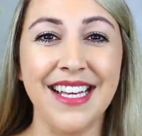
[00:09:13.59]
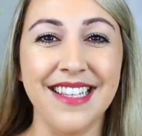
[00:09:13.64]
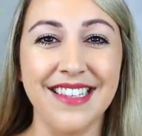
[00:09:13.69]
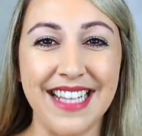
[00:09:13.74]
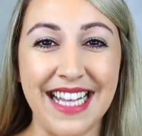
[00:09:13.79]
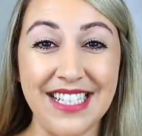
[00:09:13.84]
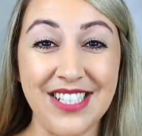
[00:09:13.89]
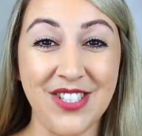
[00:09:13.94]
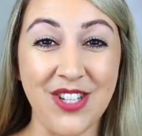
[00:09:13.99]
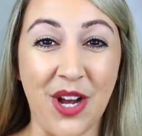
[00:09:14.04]

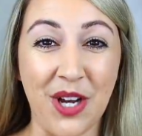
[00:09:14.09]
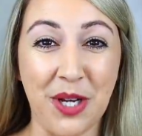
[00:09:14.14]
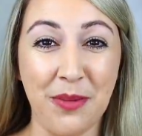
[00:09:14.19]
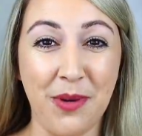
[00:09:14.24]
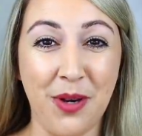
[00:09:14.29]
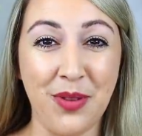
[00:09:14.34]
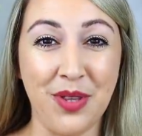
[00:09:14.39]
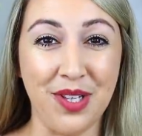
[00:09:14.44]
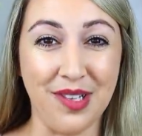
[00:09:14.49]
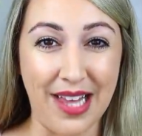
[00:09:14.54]
Let's talk
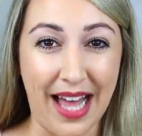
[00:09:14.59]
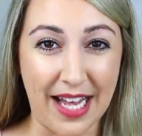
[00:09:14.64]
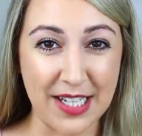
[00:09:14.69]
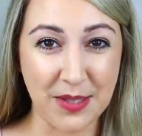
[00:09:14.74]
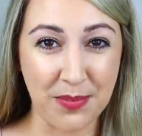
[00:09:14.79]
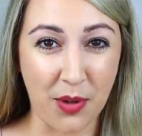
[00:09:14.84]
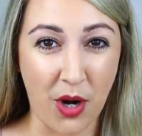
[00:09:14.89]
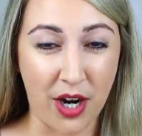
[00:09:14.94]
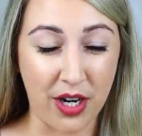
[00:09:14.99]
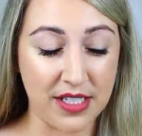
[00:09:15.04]
about the
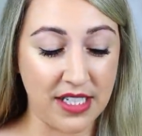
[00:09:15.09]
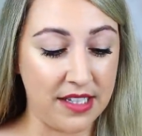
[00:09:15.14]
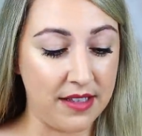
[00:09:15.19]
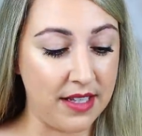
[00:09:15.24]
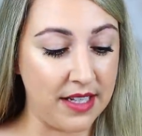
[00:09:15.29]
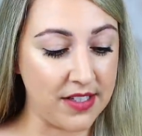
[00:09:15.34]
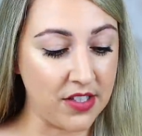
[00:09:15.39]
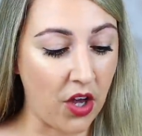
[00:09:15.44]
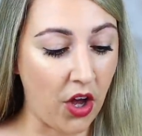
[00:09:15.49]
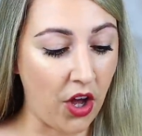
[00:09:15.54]
last product in
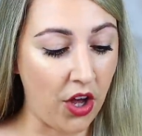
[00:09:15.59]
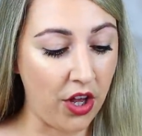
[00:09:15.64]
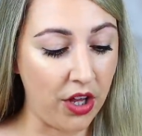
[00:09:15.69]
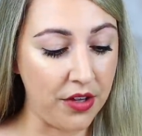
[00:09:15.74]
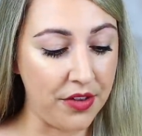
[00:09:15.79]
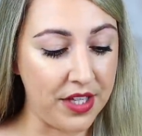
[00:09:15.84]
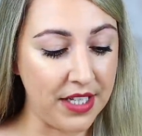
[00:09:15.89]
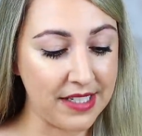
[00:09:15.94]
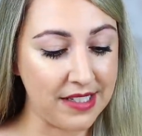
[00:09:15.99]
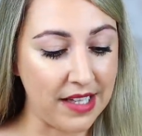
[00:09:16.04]
this
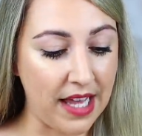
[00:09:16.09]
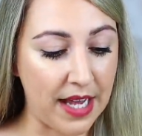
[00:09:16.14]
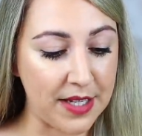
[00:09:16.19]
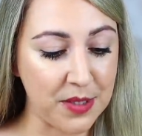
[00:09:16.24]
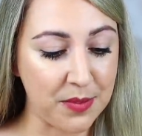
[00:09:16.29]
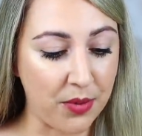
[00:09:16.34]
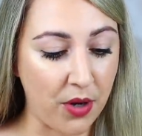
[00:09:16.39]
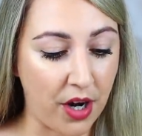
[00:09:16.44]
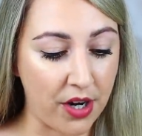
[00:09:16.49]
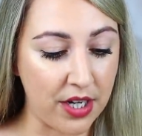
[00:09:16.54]
haul. This
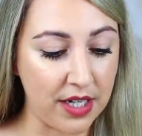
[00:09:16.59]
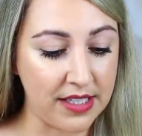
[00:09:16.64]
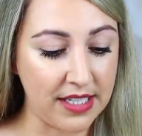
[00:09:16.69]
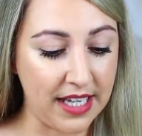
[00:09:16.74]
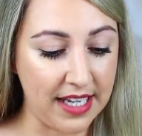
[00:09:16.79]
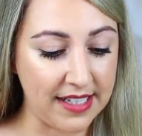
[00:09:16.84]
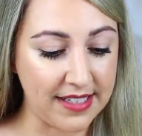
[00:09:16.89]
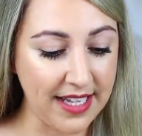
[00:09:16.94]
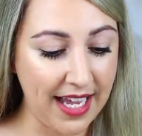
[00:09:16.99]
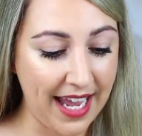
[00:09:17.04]
last product
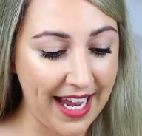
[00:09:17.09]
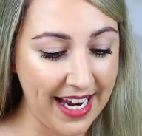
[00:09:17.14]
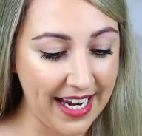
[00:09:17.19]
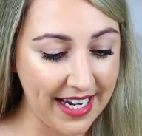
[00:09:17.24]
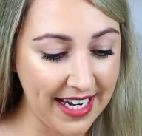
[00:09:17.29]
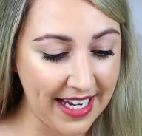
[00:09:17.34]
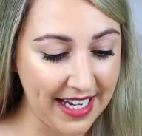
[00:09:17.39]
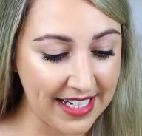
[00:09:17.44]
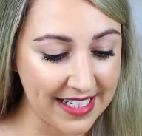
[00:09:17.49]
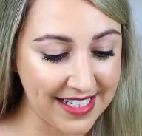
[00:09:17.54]
is
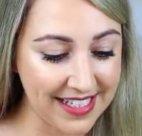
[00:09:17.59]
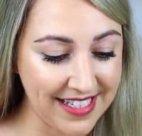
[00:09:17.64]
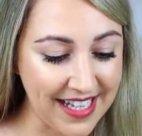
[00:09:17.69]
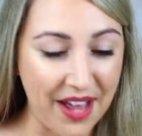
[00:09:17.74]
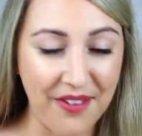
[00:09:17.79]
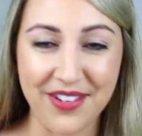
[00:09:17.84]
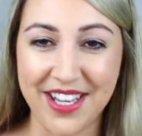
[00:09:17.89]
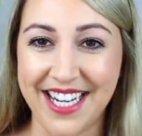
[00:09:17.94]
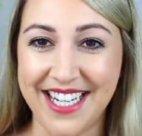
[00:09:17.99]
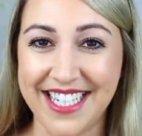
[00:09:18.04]

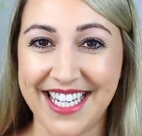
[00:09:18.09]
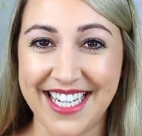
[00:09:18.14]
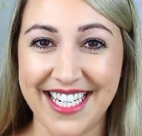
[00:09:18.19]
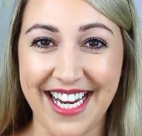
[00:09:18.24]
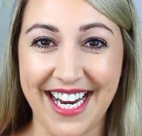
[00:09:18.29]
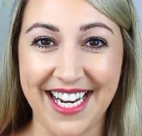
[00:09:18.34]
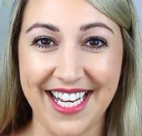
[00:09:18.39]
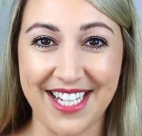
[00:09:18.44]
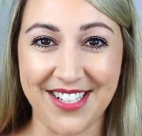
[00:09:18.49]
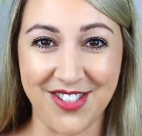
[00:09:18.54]
87
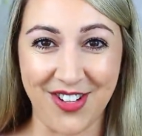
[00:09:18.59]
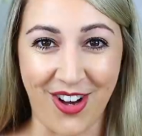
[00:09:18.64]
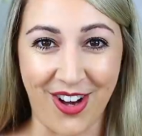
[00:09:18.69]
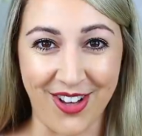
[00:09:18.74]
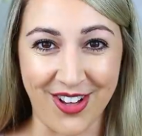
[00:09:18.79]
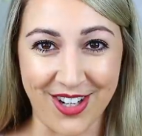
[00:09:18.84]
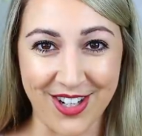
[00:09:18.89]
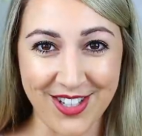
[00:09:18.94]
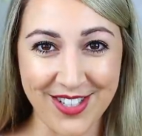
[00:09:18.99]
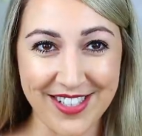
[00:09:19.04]
Canadian
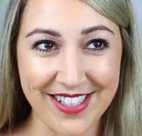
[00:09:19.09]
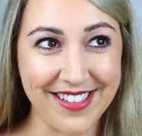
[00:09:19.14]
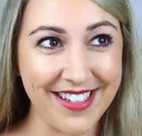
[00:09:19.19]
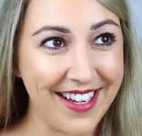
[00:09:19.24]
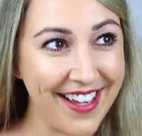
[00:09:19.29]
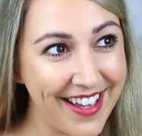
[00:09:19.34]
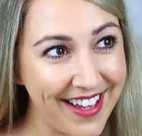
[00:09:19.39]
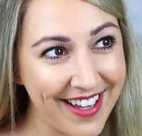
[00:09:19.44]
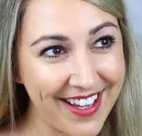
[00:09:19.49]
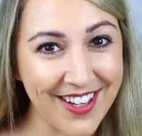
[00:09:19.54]
dollars.
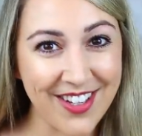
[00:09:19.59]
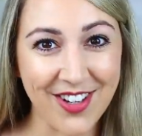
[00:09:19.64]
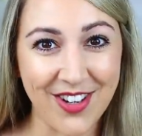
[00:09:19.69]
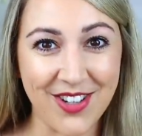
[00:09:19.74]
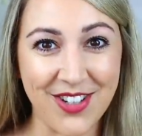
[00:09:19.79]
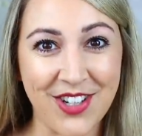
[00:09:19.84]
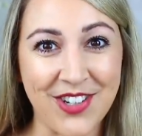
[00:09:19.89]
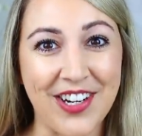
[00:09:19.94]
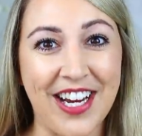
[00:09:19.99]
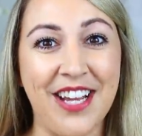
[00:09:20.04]

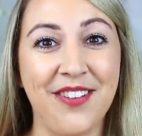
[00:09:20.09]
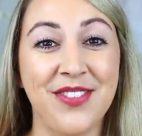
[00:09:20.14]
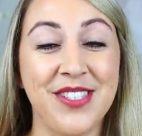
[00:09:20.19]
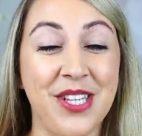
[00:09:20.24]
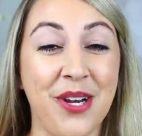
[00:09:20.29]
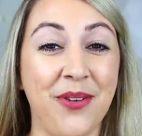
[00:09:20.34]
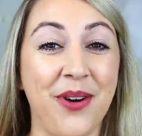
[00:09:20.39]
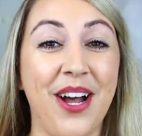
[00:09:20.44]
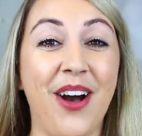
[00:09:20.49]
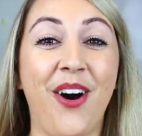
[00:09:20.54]
Good grief.
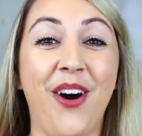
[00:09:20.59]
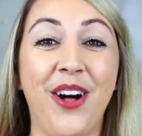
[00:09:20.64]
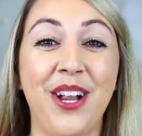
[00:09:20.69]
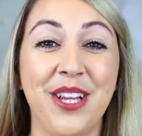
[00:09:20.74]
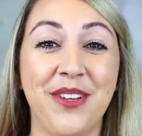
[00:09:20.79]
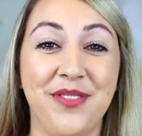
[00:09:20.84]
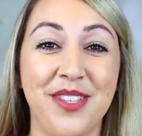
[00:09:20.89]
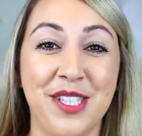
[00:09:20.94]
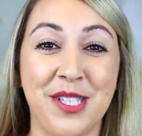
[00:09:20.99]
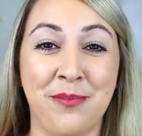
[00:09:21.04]
So
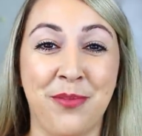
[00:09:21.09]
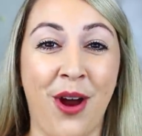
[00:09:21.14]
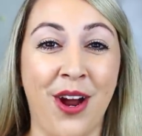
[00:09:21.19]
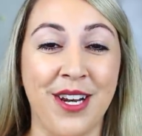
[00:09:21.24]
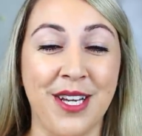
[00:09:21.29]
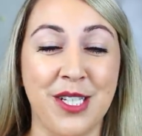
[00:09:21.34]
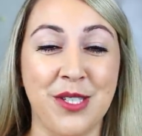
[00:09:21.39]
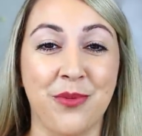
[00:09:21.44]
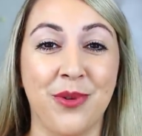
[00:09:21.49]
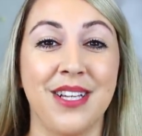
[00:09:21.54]
all of these
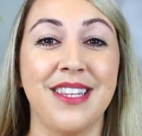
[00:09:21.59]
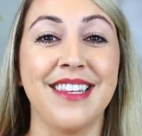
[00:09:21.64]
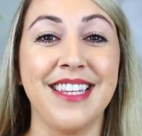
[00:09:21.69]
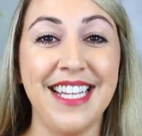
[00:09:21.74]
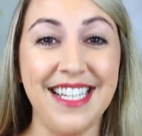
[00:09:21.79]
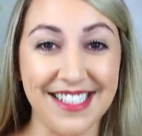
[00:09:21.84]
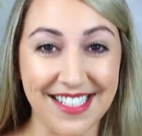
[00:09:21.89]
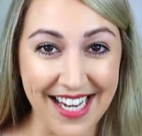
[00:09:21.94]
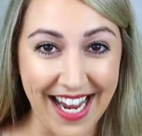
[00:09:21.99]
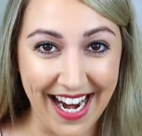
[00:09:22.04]
products were at
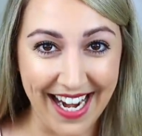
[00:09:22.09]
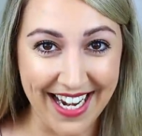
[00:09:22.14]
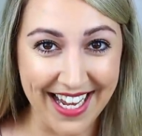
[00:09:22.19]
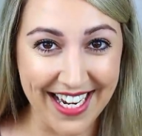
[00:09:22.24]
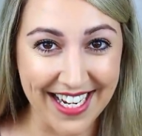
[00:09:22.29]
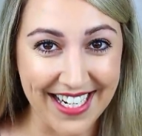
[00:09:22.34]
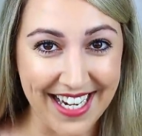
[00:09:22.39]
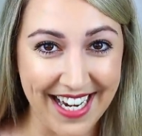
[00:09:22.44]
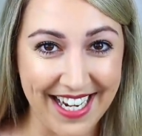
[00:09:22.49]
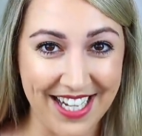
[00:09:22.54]
least 80
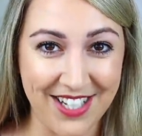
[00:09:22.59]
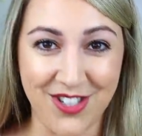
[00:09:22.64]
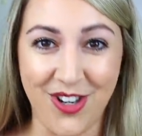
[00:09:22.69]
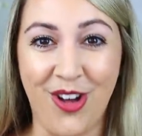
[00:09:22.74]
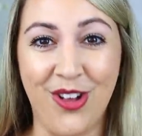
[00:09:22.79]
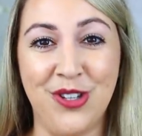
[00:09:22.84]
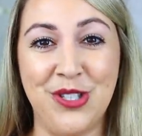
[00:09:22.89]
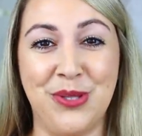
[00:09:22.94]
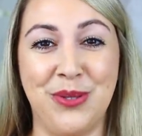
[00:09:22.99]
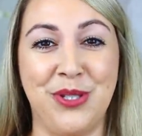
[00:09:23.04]
Canadian
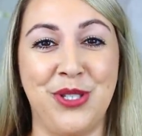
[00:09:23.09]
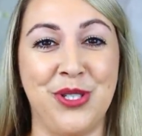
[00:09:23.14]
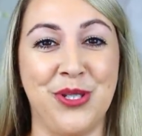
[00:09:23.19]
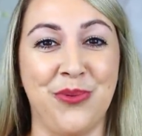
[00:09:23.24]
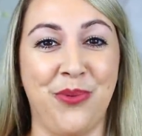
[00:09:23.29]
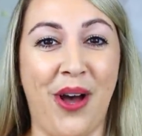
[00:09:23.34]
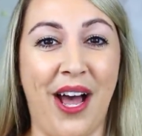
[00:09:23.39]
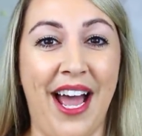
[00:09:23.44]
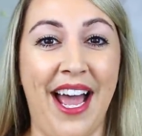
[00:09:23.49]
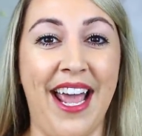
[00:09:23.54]
dollars, which is
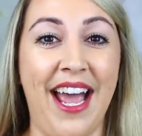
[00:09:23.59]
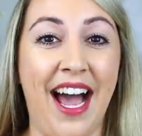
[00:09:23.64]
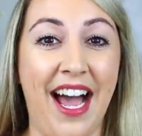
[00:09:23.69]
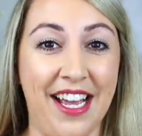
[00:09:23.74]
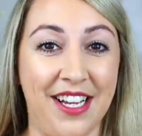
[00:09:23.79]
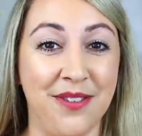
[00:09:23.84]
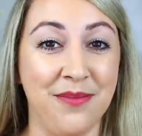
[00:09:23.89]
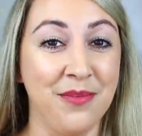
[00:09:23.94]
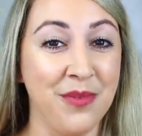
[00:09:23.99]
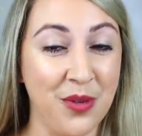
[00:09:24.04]
why
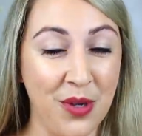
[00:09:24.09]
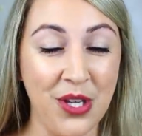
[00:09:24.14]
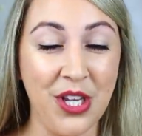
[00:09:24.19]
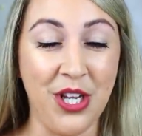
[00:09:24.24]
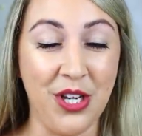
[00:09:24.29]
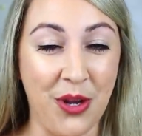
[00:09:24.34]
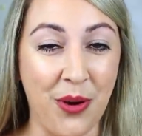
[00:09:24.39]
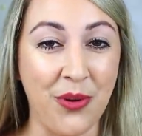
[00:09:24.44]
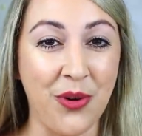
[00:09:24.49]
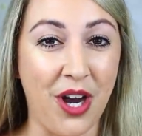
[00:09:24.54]
I,
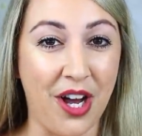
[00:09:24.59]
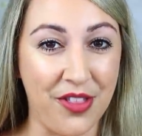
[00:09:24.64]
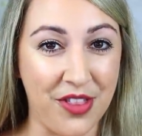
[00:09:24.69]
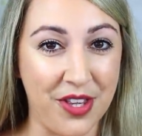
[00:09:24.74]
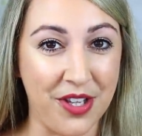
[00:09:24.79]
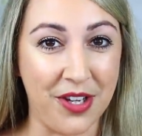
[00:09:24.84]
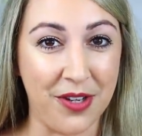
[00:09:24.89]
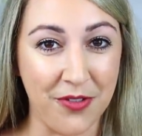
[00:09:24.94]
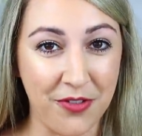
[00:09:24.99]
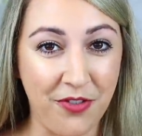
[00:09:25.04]
you know, got
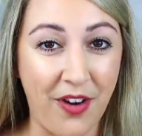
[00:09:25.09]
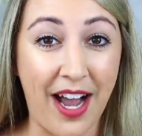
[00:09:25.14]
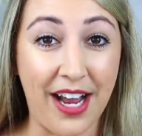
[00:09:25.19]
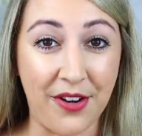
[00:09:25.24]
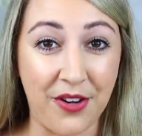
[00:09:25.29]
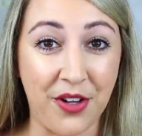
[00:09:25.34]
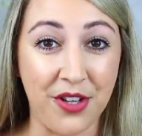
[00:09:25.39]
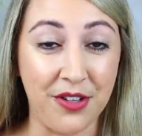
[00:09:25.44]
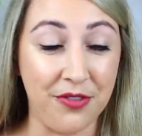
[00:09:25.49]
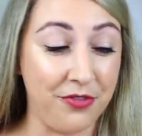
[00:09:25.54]
the
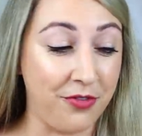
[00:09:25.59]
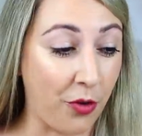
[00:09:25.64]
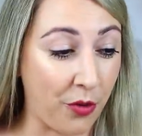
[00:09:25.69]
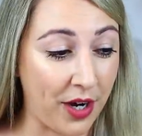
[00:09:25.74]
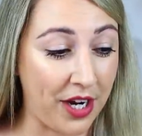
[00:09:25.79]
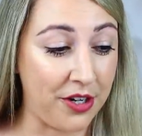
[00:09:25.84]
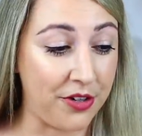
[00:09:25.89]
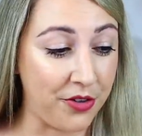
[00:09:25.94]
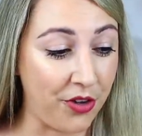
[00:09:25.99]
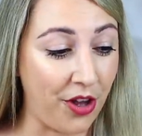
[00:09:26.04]
final of
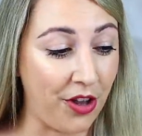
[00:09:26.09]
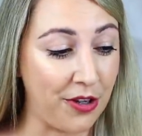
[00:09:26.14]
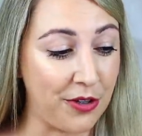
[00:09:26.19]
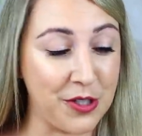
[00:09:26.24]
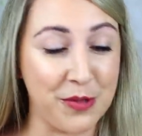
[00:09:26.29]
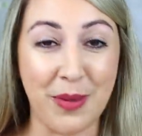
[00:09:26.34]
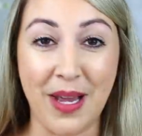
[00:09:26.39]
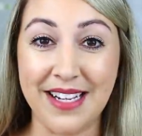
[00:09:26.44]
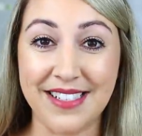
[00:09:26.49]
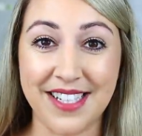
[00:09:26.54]

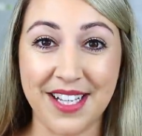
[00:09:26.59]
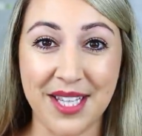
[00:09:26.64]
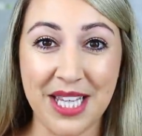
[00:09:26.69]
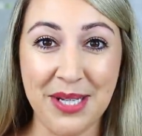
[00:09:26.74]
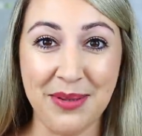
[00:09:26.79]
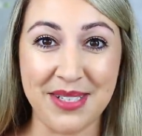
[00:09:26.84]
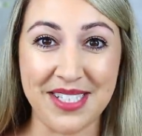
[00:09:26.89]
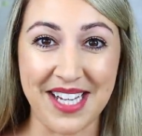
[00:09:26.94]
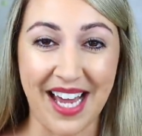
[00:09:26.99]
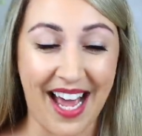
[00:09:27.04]
$400
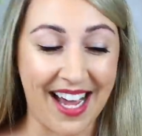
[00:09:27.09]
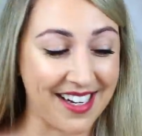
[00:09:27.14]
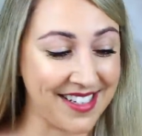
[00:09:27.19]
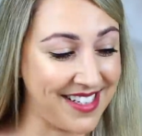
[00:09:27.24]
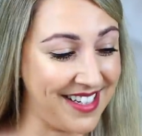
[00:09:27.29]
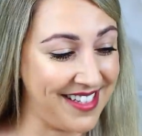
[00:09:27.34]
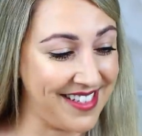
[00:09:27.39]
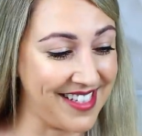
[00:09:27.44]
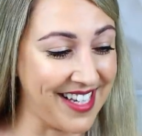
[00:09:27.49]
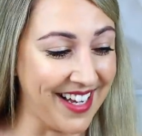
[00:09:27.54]
basically with
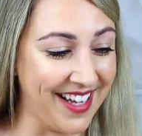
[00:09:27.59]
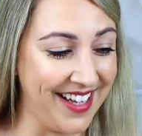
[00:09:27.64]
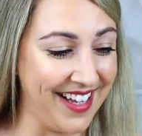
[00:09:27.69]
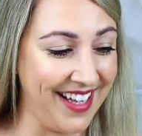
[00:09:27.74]
taxes.